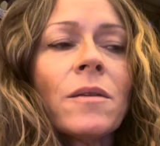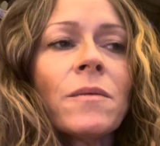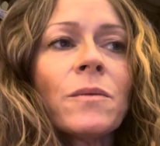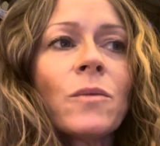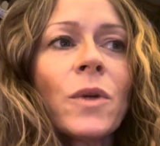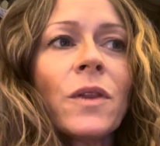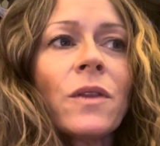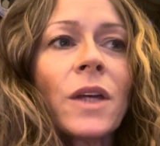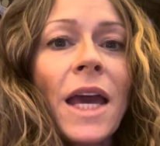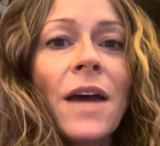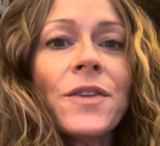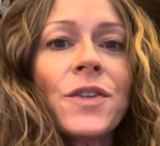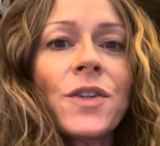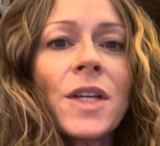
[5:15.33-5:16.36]
with the
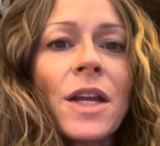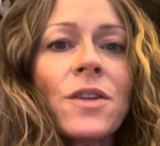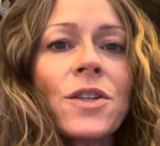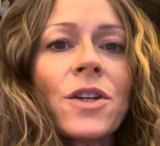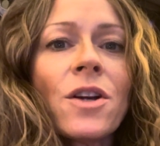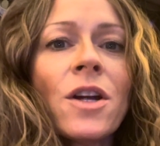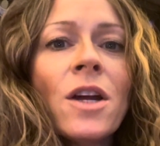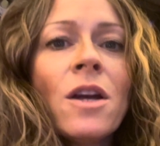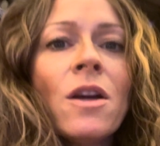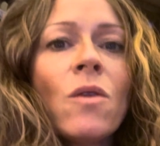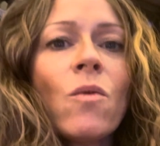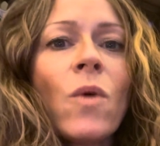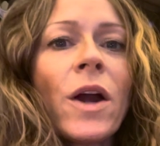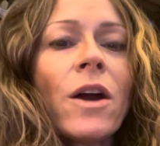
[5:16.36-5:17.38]
cancer center,
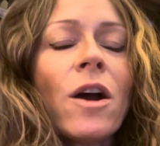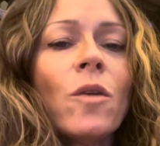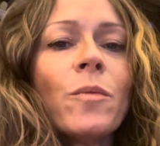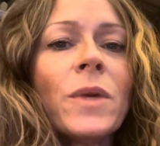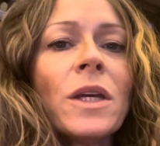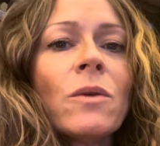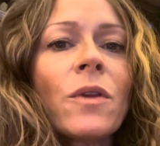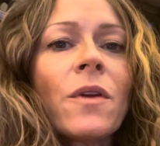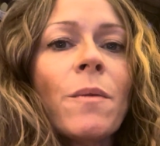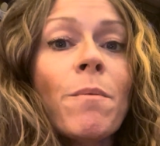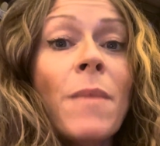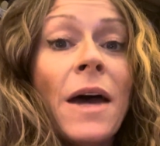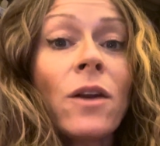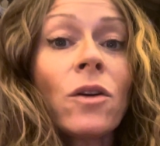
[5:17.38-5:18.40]
where I'll meet with a
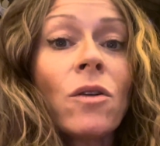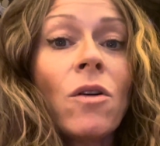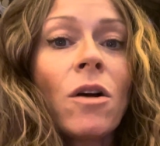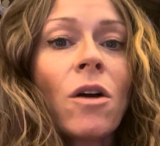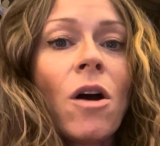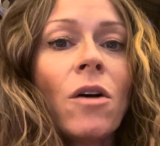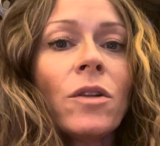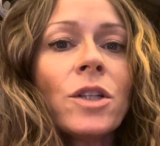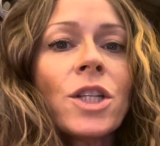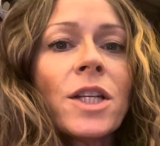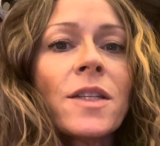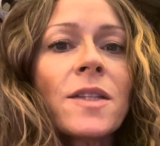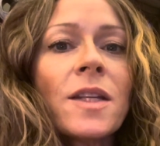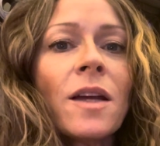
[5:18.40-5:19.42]
medical
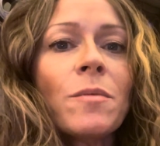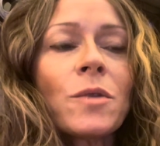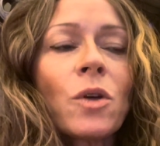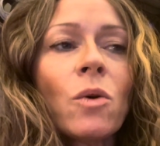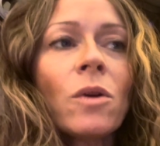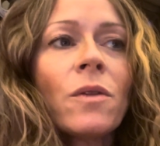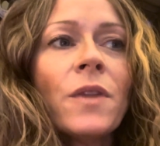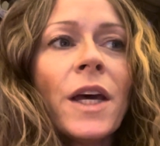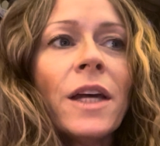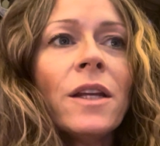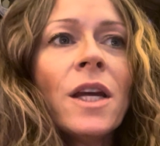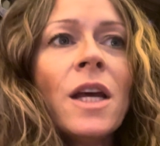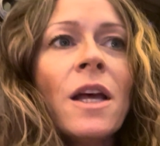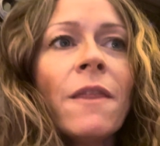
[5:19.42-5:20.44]
oncologist, and I'm told that
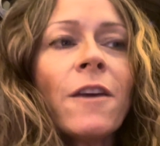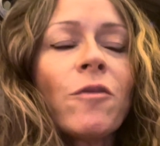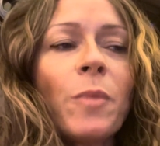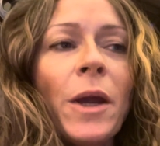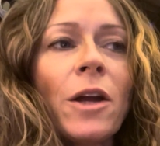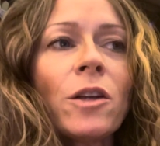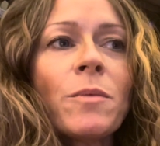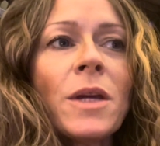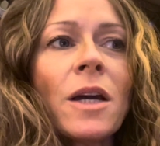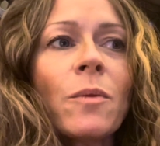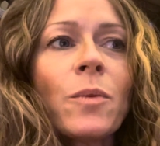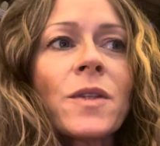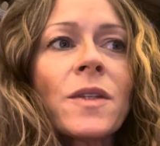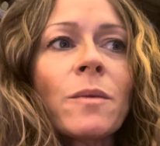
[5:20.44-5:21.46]
they've paired me
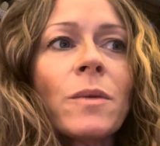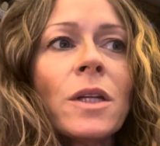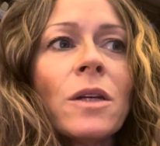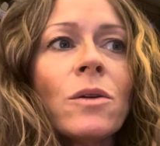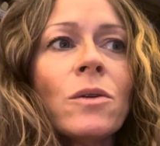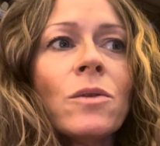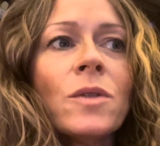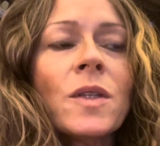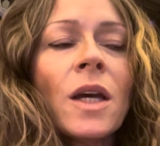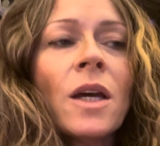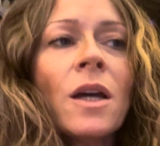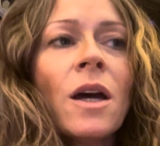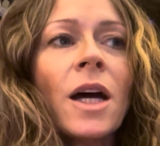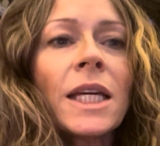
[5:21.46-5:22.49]
up with somebody who's
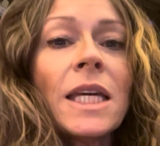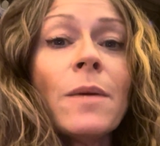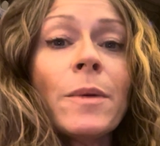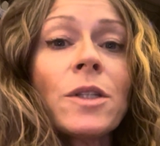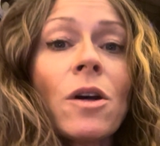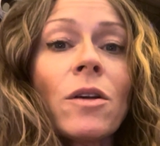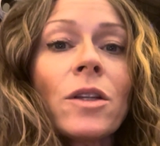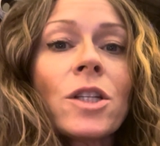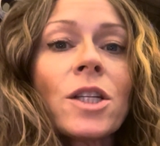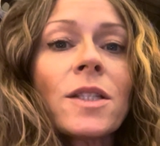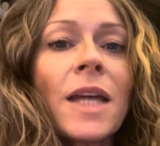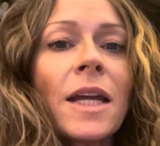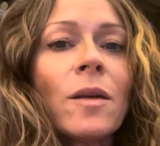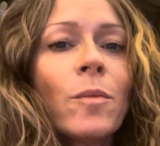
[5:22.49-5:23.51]
a
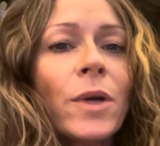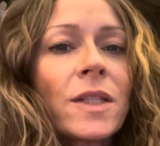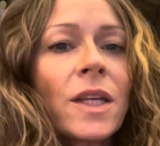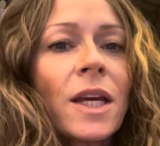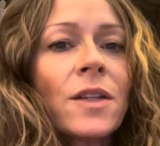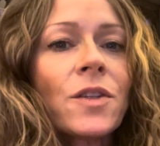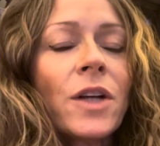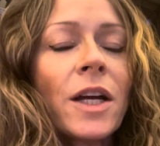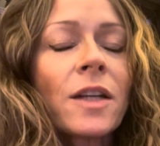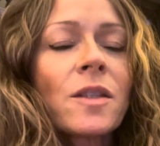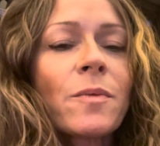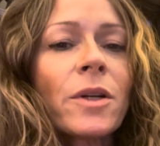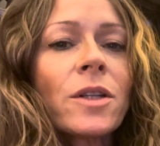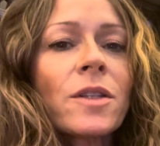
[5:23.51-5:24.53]
hematologist and a breast cancer
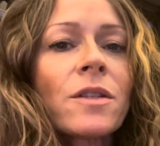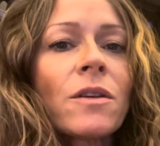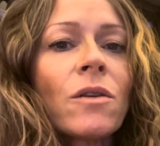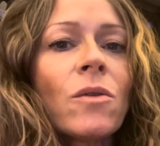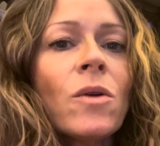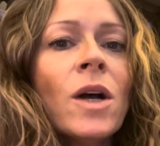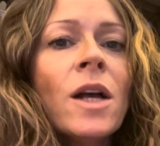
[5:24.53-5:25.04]
expert. So